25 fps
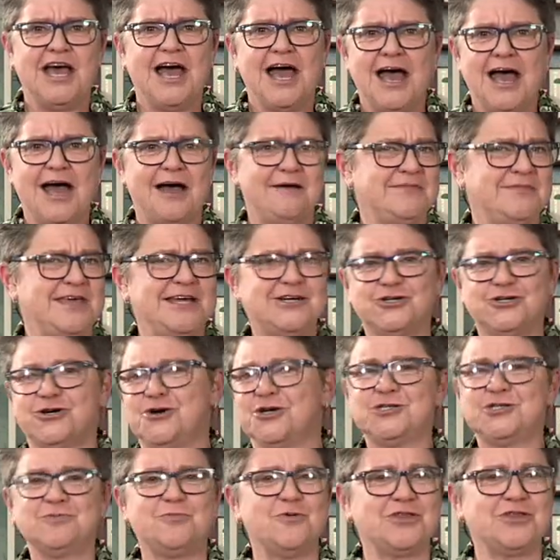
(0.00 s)
Um, they
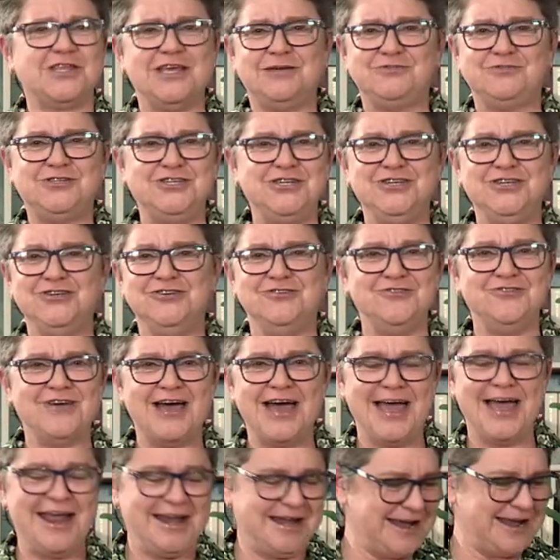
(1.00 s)
transport them to you,
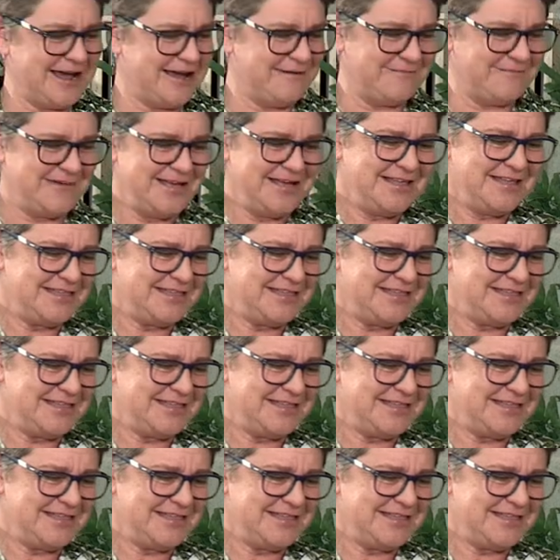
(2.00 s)
and um,